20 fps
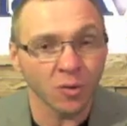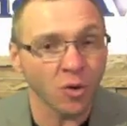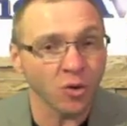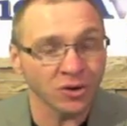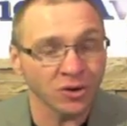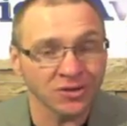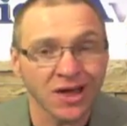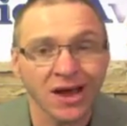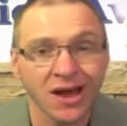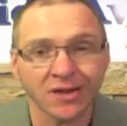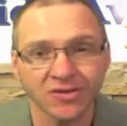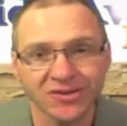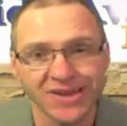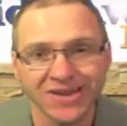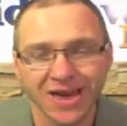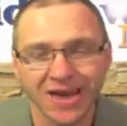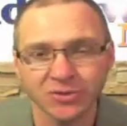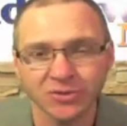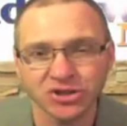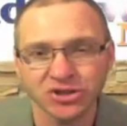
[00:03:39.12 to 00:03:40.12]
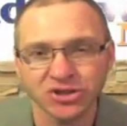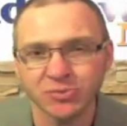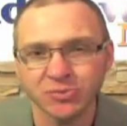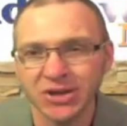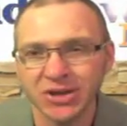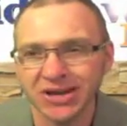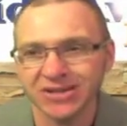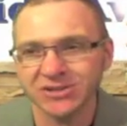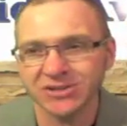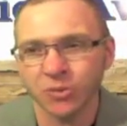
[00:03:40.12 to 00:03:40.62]
or a lot of the damages
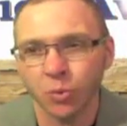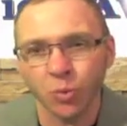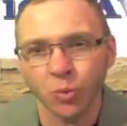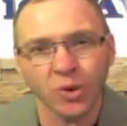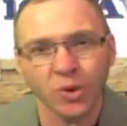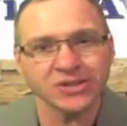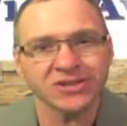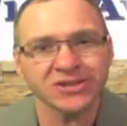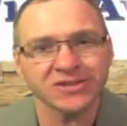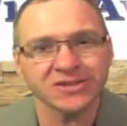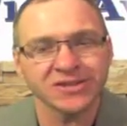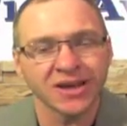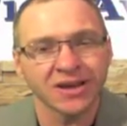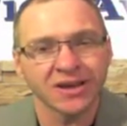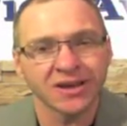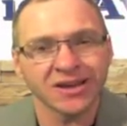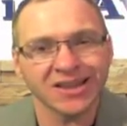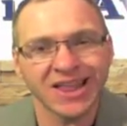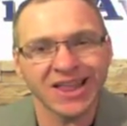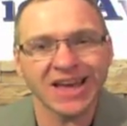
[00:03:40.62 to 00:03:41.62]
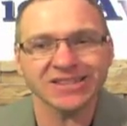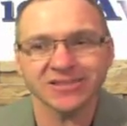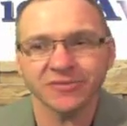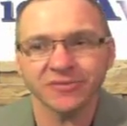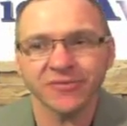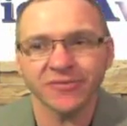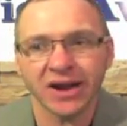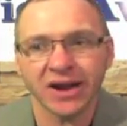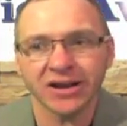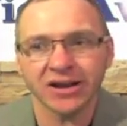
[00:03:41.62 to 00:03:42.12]
because it wasn't
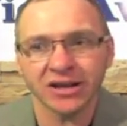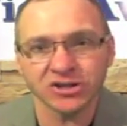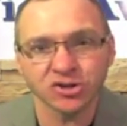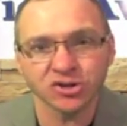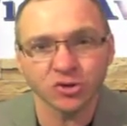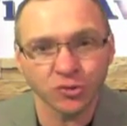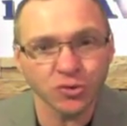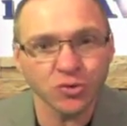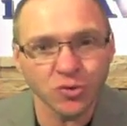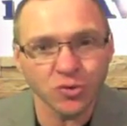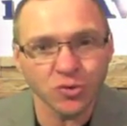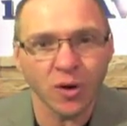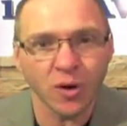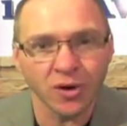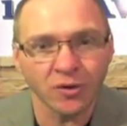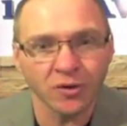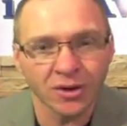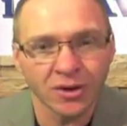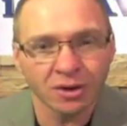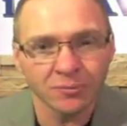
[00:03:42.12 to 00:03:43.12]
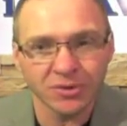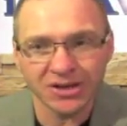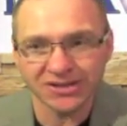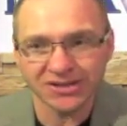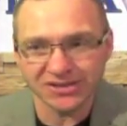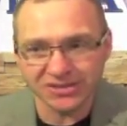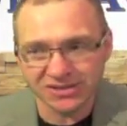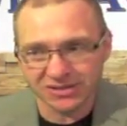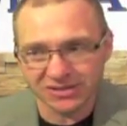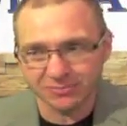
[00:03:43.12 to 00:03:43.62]
classified as crude oil,
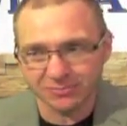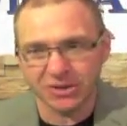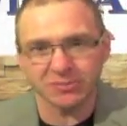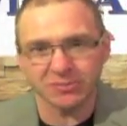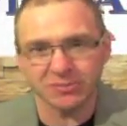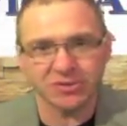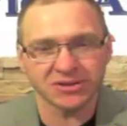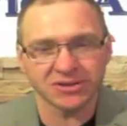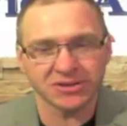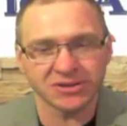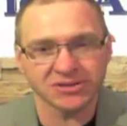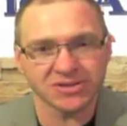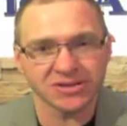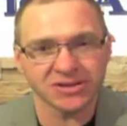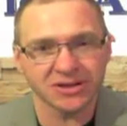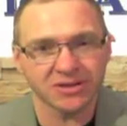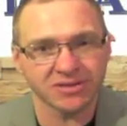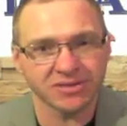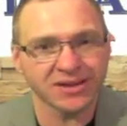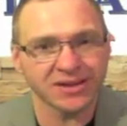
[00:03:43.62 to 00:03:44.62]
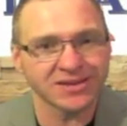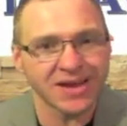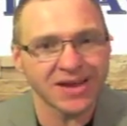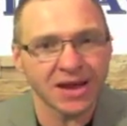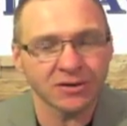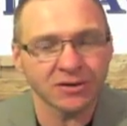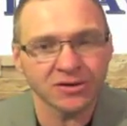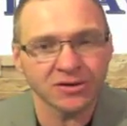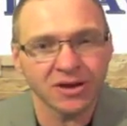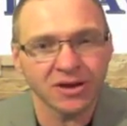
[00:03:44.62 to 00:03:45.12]
because it's this bitumen that's thinned
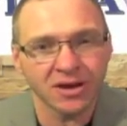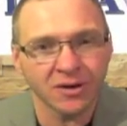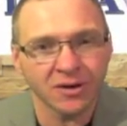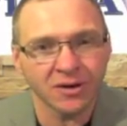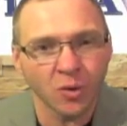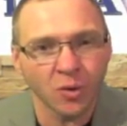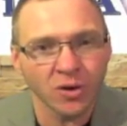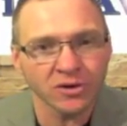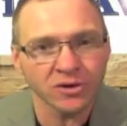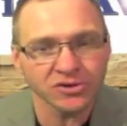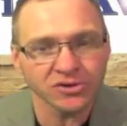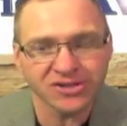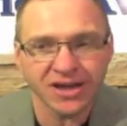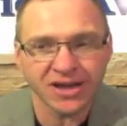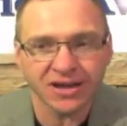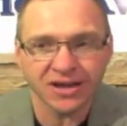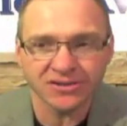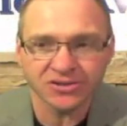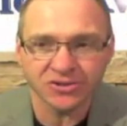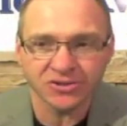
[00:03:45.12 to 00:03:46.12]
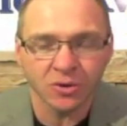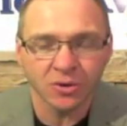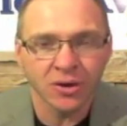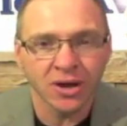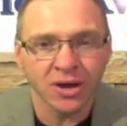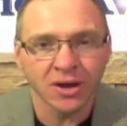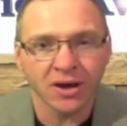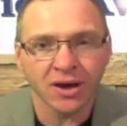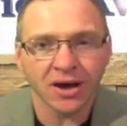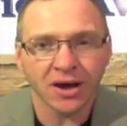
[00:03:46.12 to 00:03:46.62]
down oil sand. So,
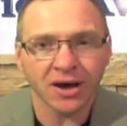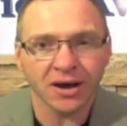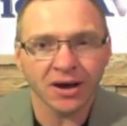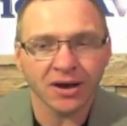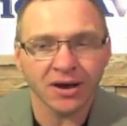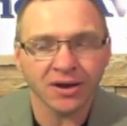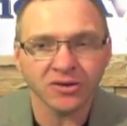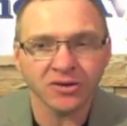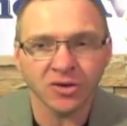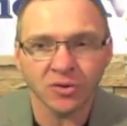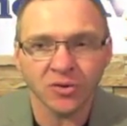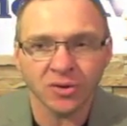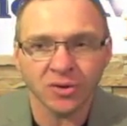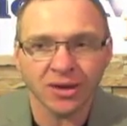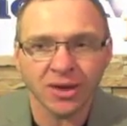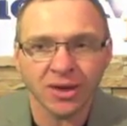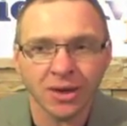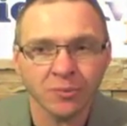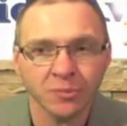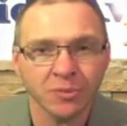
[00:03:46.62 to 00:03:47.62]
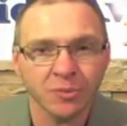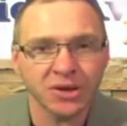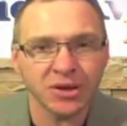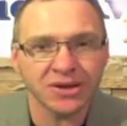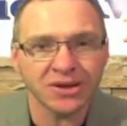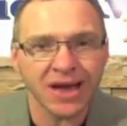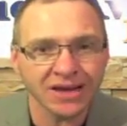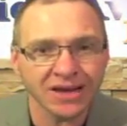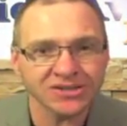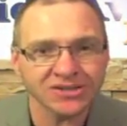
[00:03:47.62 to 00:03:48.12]
it would
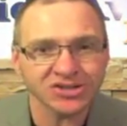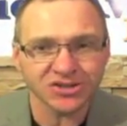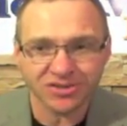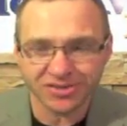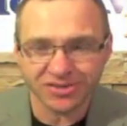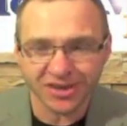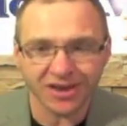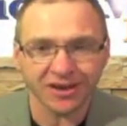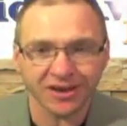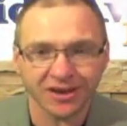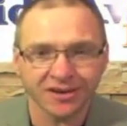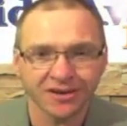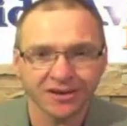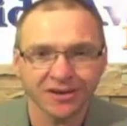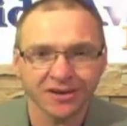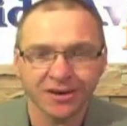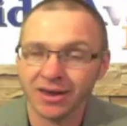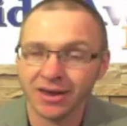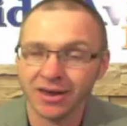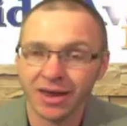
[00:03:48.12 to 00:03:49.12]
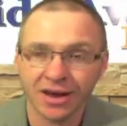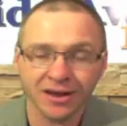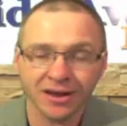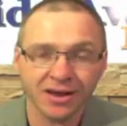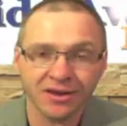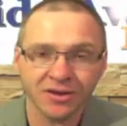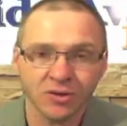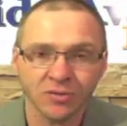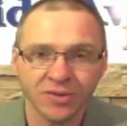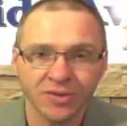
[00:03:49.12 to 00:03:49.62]
be nice to think,
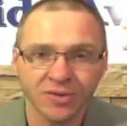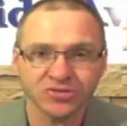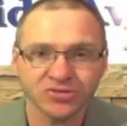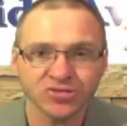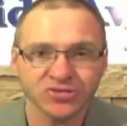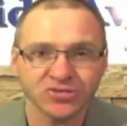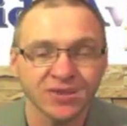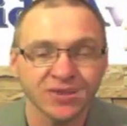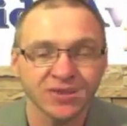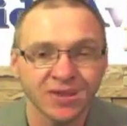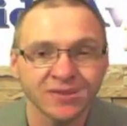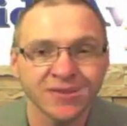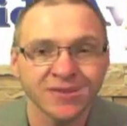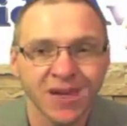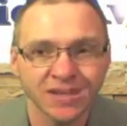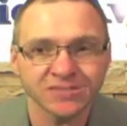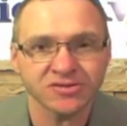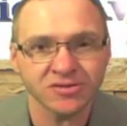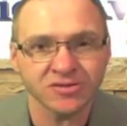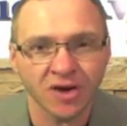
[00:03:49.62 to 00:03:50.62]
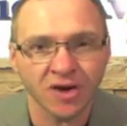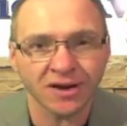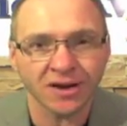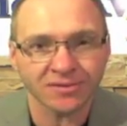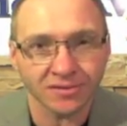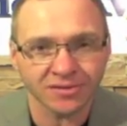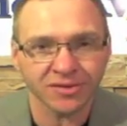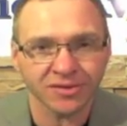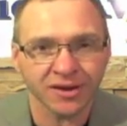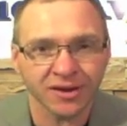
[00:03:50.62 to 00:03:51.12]
and that's just it, a nice
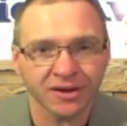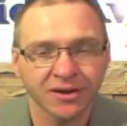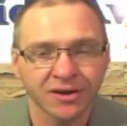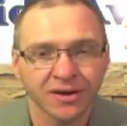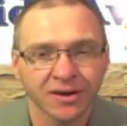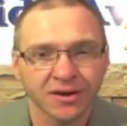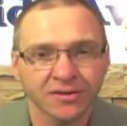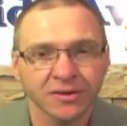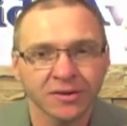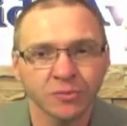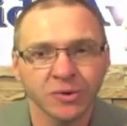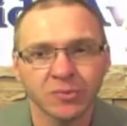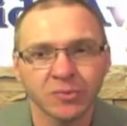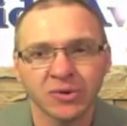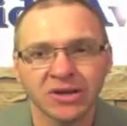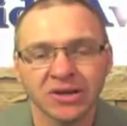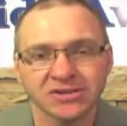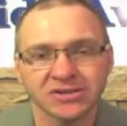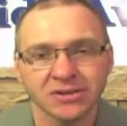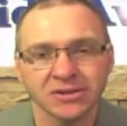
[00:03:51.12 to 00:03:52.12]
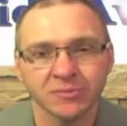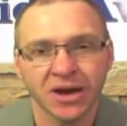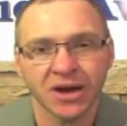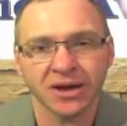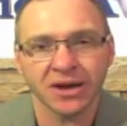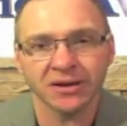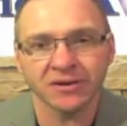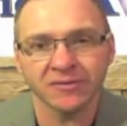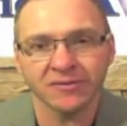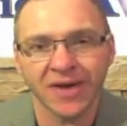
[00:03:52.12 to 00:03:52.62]
thought to think that we would get some
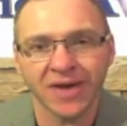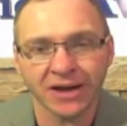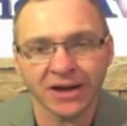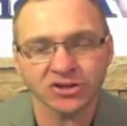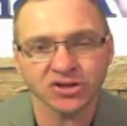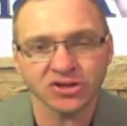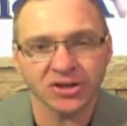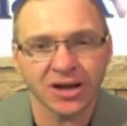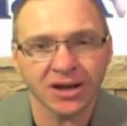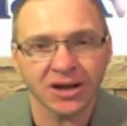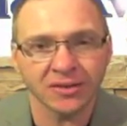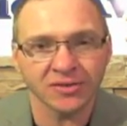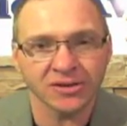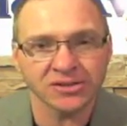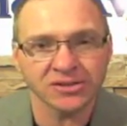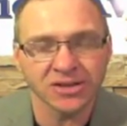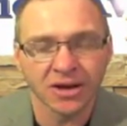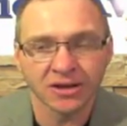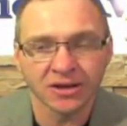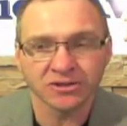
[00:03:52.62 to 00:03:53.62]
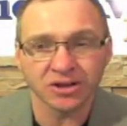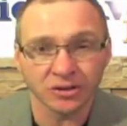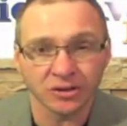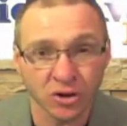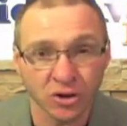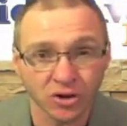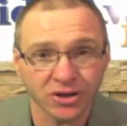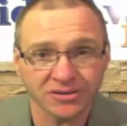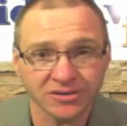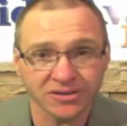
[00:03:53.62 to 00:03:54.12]
kind of action out of this to
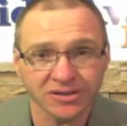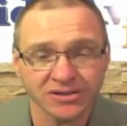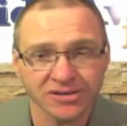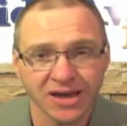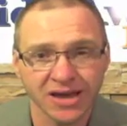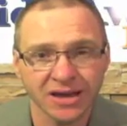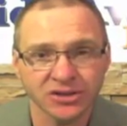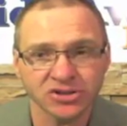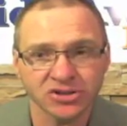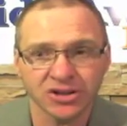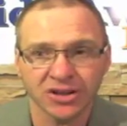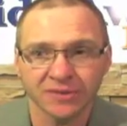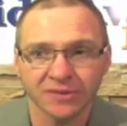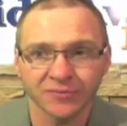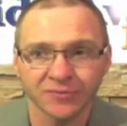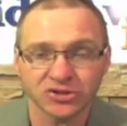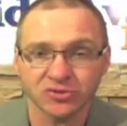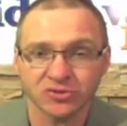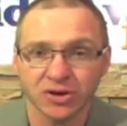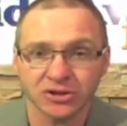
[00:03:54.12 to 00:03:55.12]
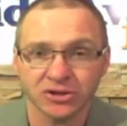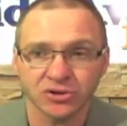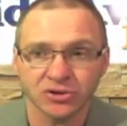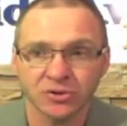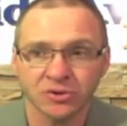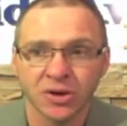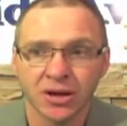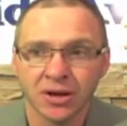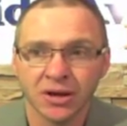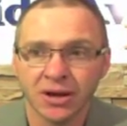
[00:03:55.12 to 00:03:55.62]
look at this aging
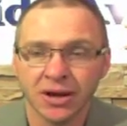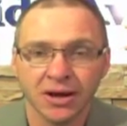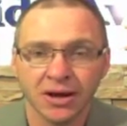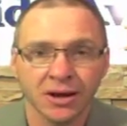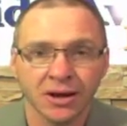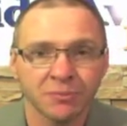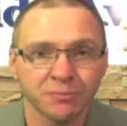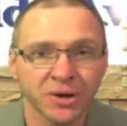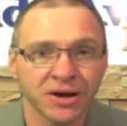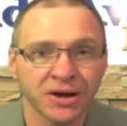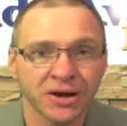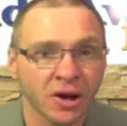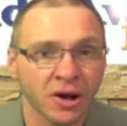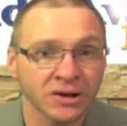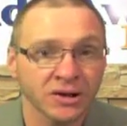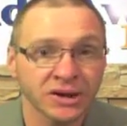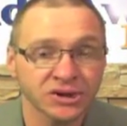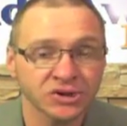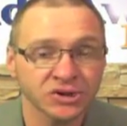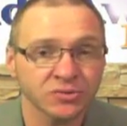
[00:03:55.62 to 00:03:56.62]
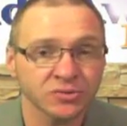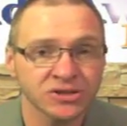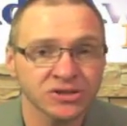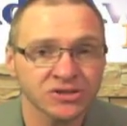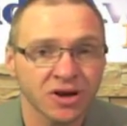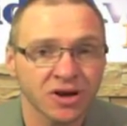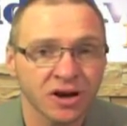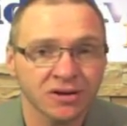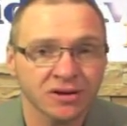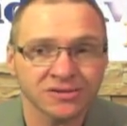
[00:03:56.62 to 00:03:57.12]
infrastructure. But our history
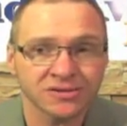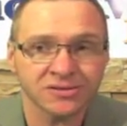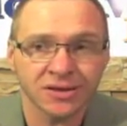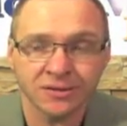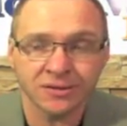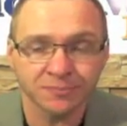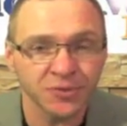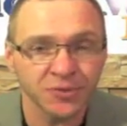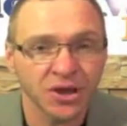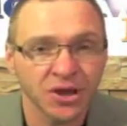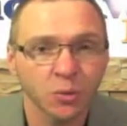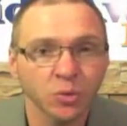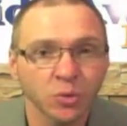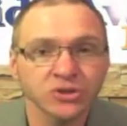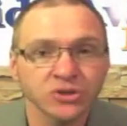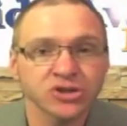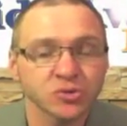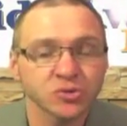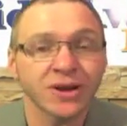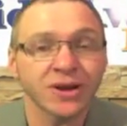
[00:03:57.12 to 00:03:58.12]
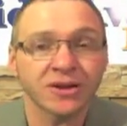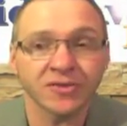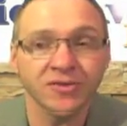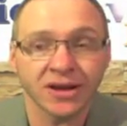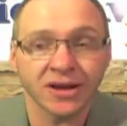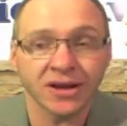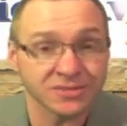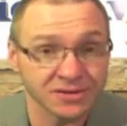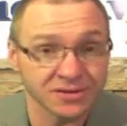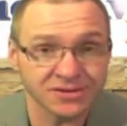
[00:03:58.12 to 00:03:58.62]
has taught us that we'll just wait till the
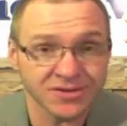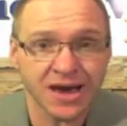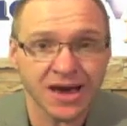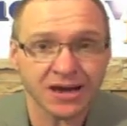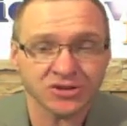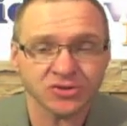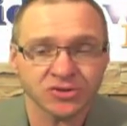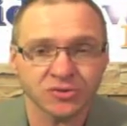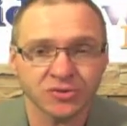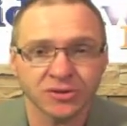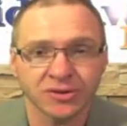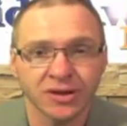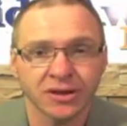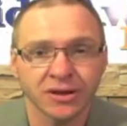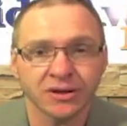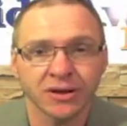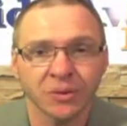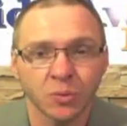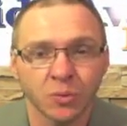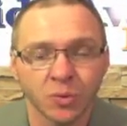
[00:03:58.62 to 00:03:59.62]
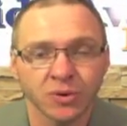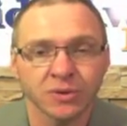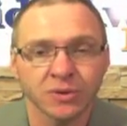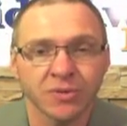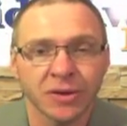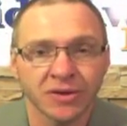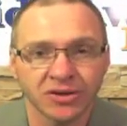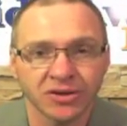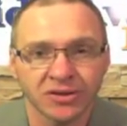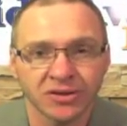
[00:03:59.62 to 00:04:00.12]
next disaster and then worry
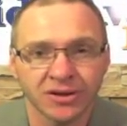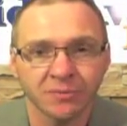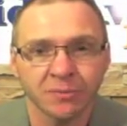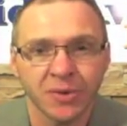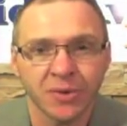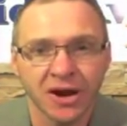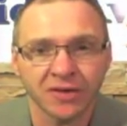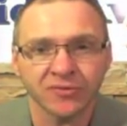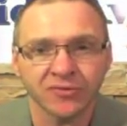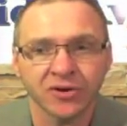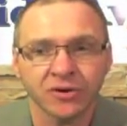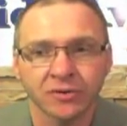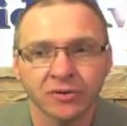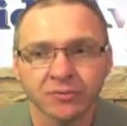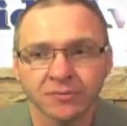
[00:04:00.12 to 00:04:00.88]
about the cleanup after.